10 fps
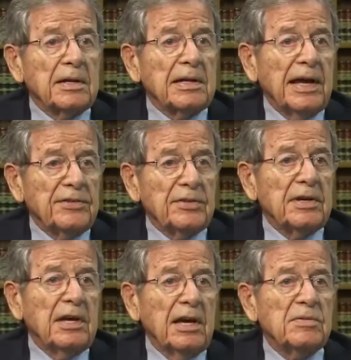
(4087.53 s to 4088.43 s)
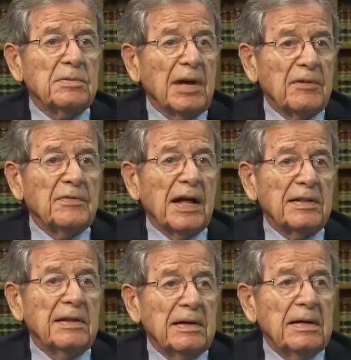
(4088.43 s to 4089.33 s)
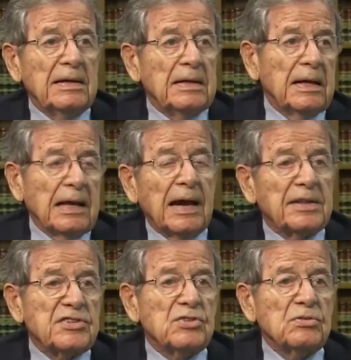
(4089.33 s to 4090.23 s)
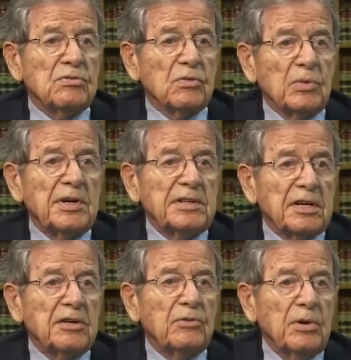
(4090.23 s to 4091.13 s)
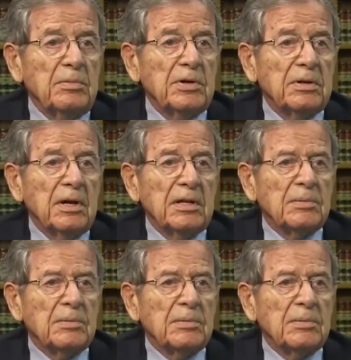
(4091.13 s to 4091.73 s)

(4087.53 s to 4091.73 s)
to cancel the games. As a matter of fact, a lot of the students were willing to contribute.